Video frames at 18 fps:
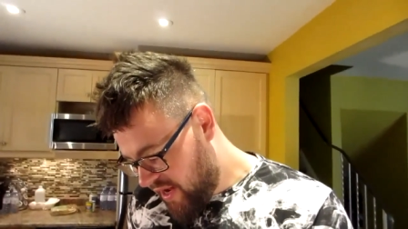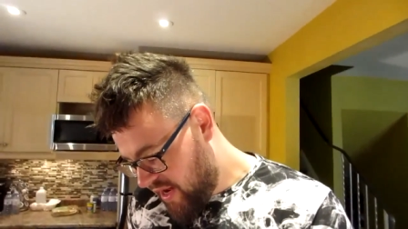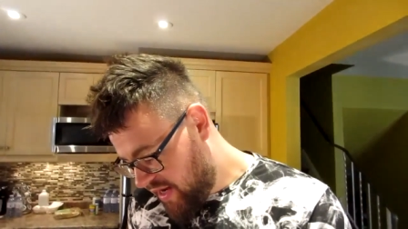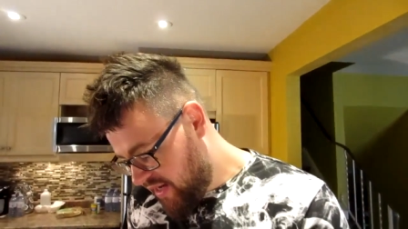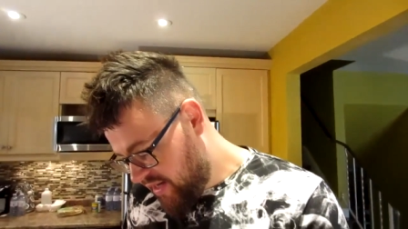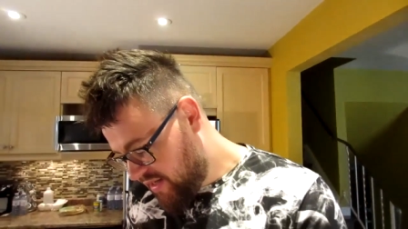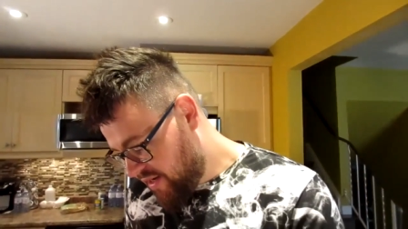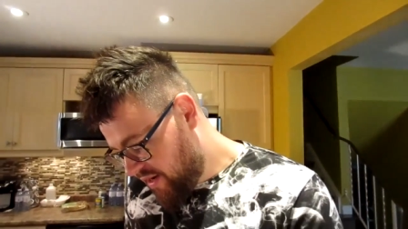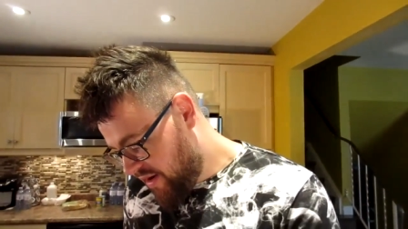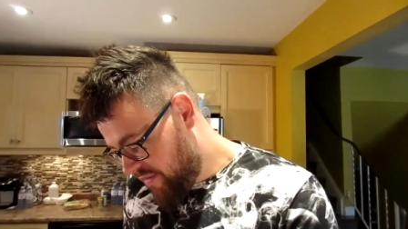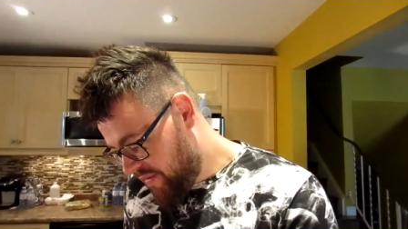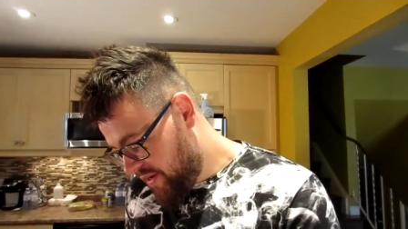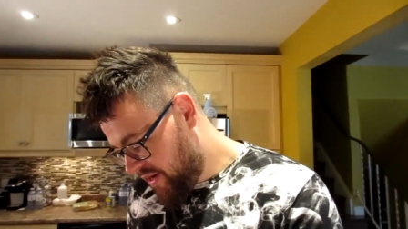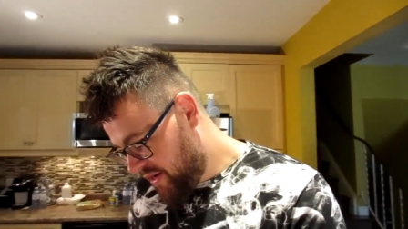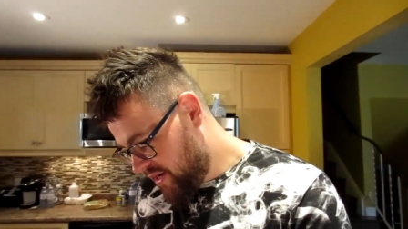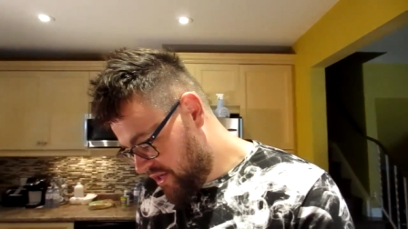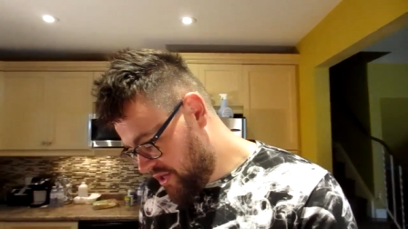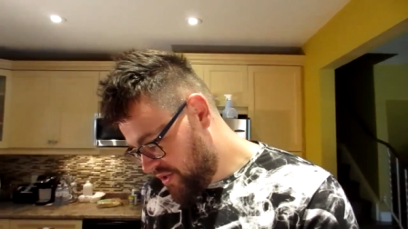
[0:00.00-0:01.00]
anytime I
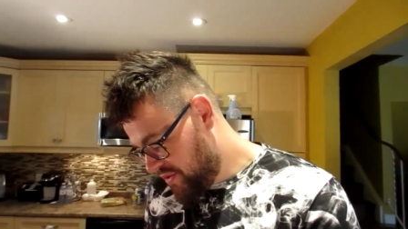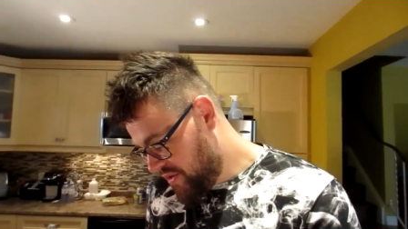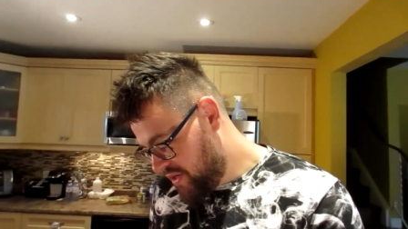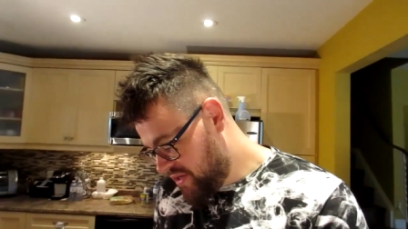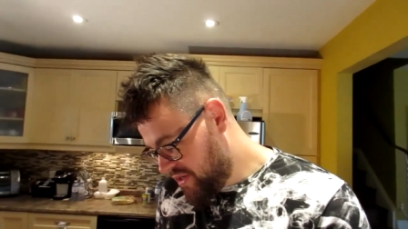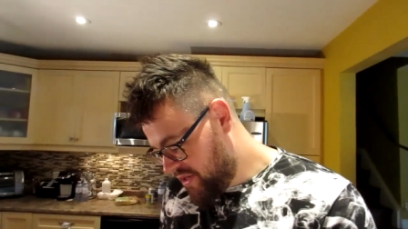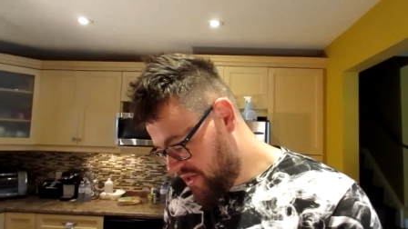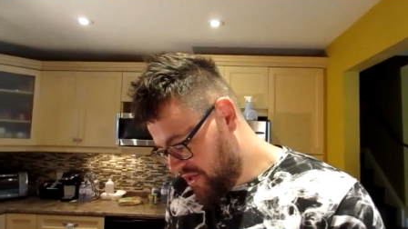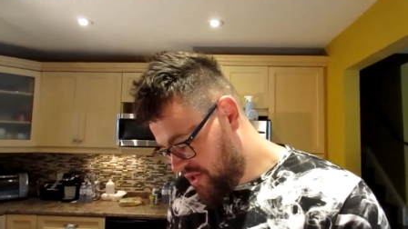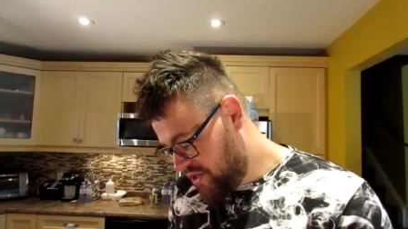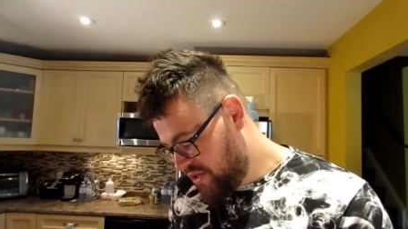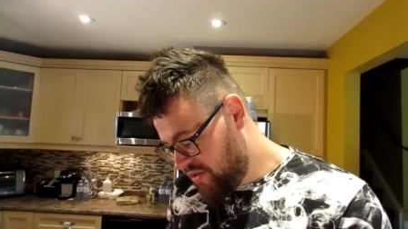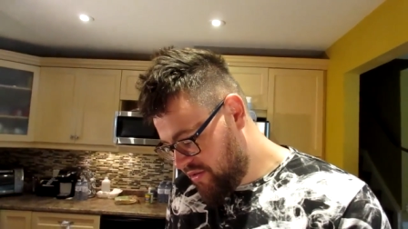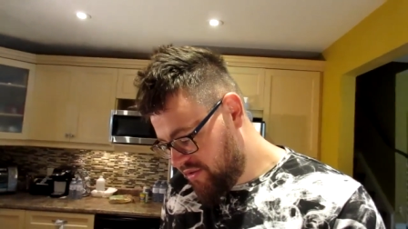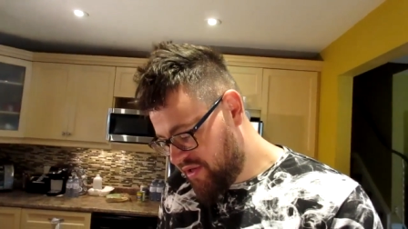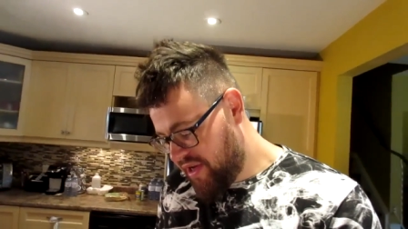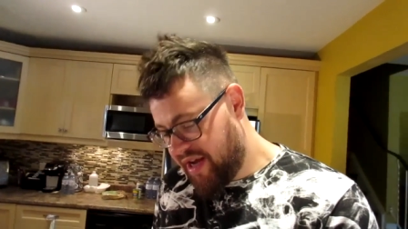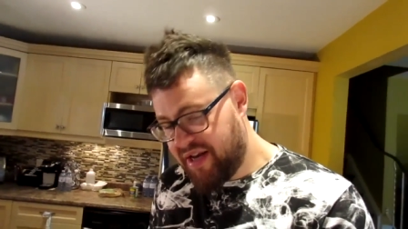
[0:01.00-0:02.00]
got a choice to
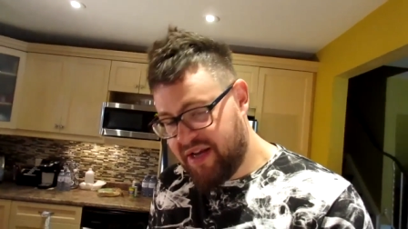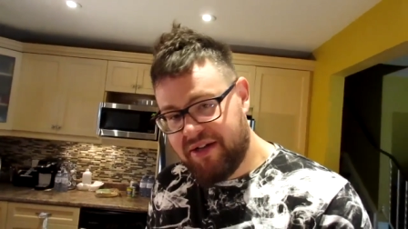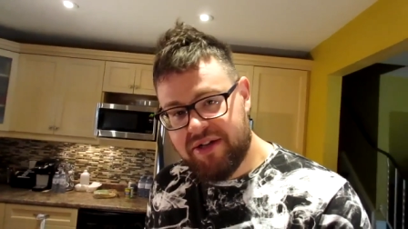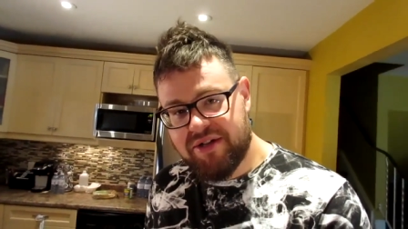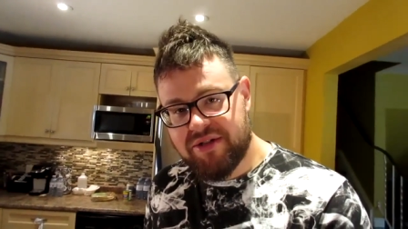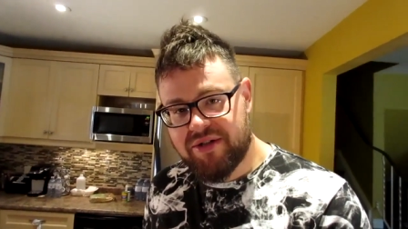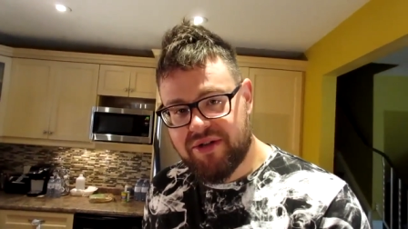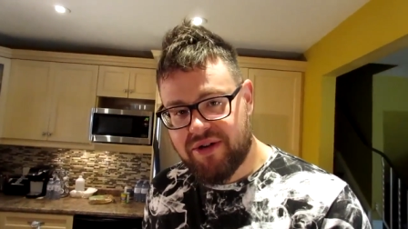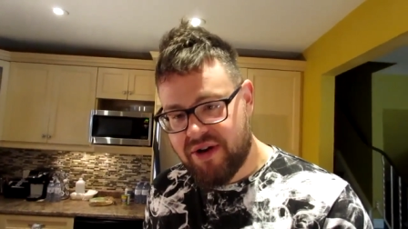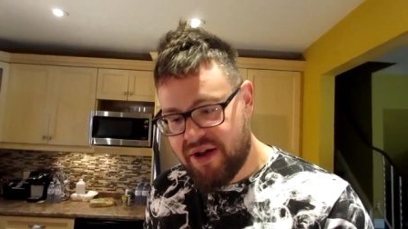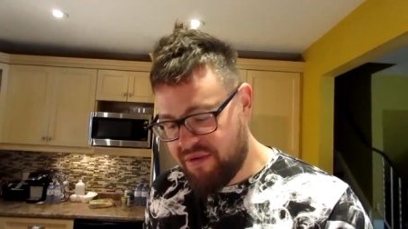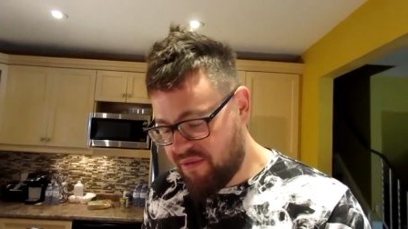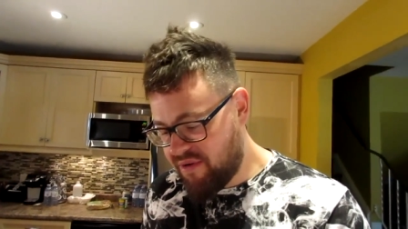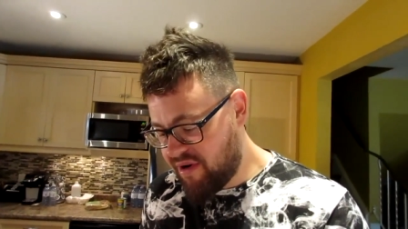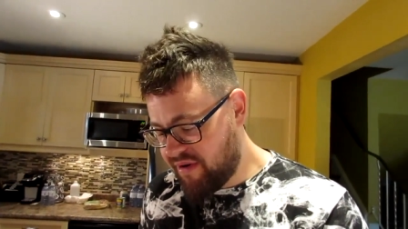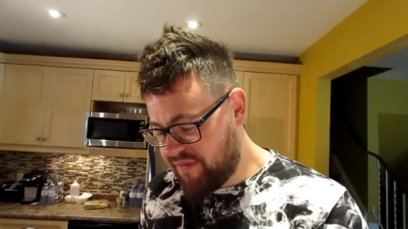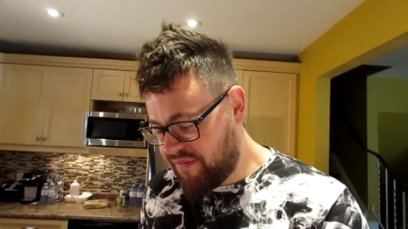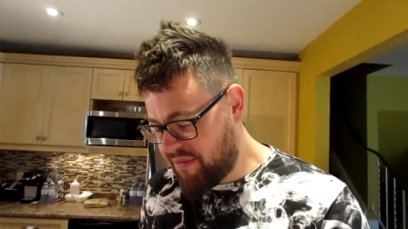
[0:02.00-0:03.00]
choose any dessert I
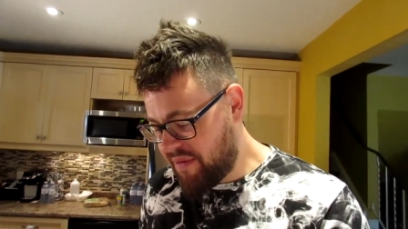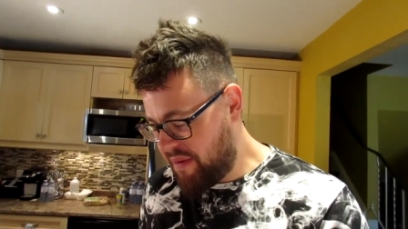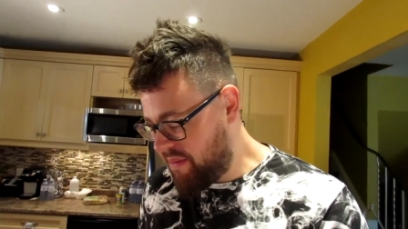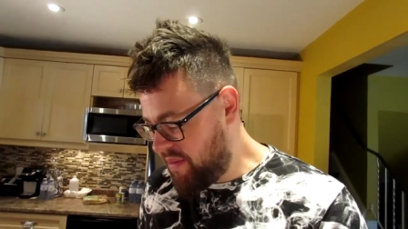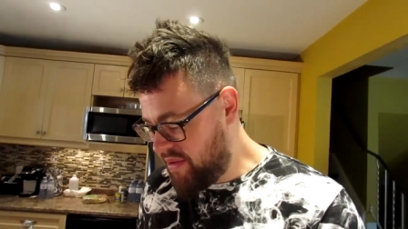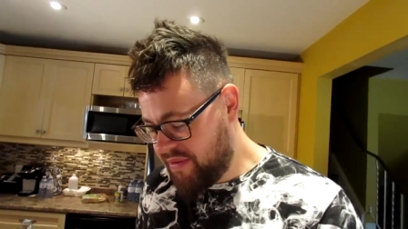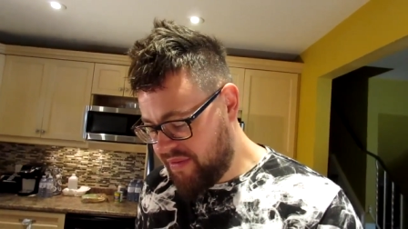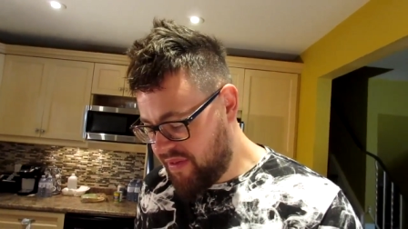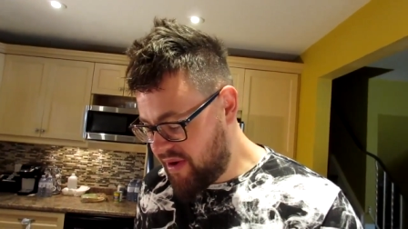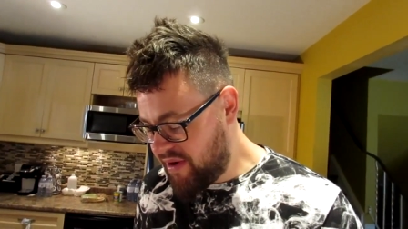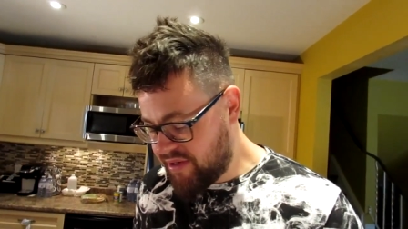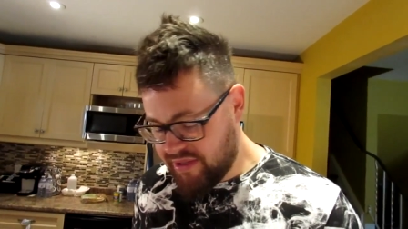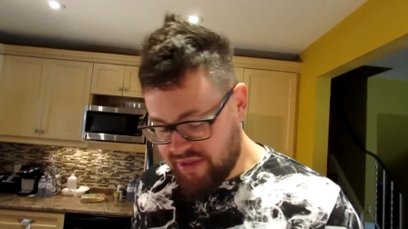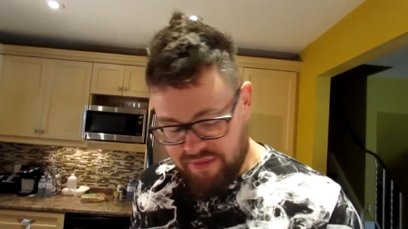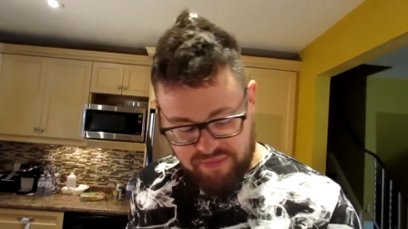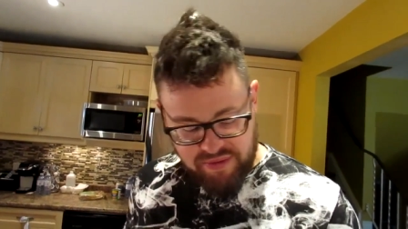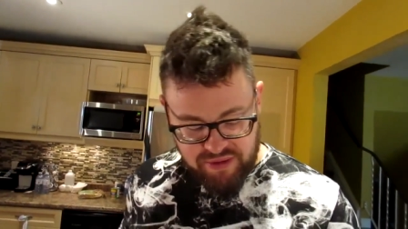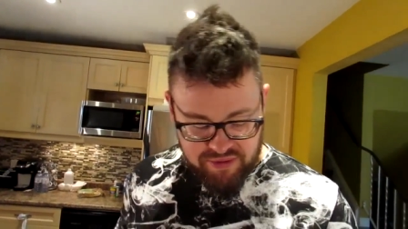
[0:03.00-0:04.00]
wanted for my birthday or
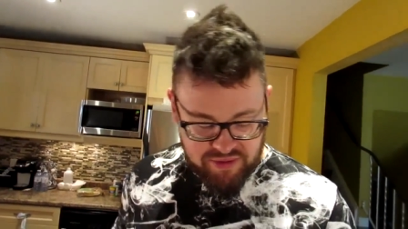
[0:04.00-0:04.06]
something,